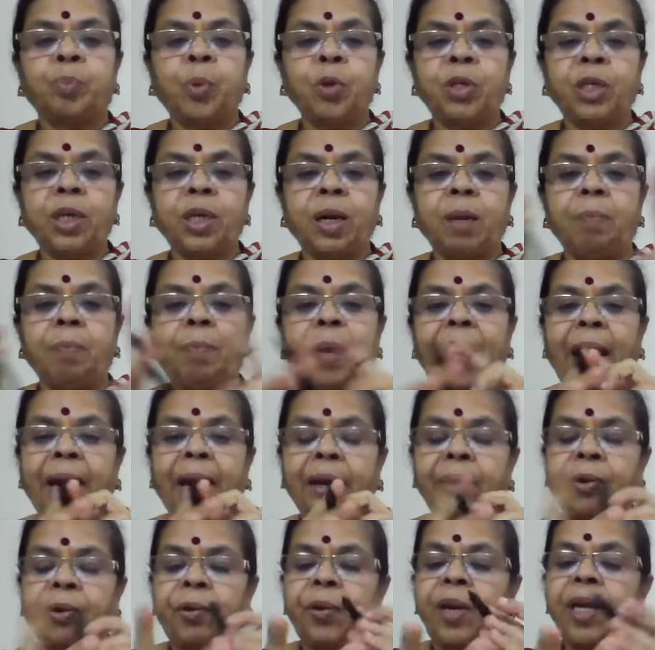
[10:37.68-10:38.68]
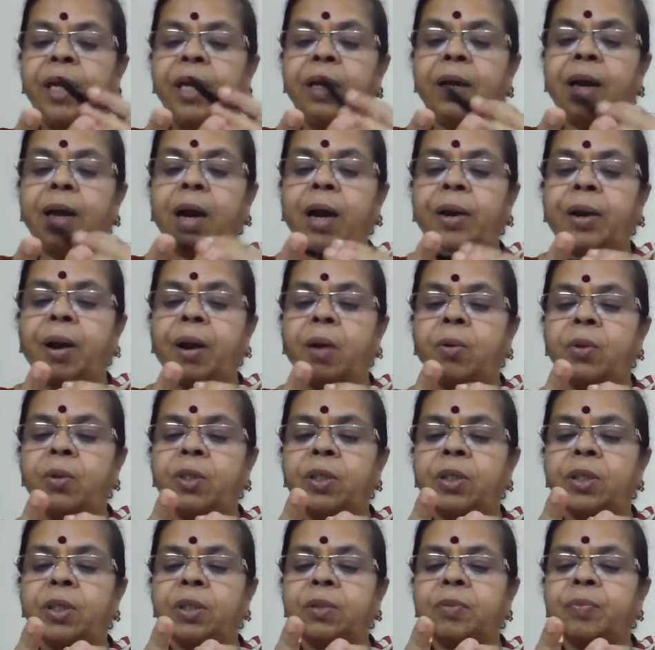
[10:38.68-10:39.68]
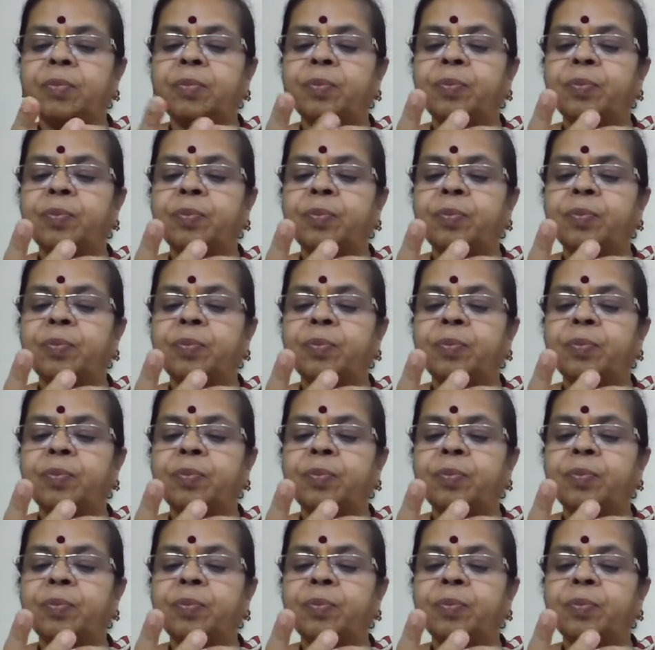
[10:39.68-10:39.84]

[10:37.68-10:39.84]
Put a black ring around.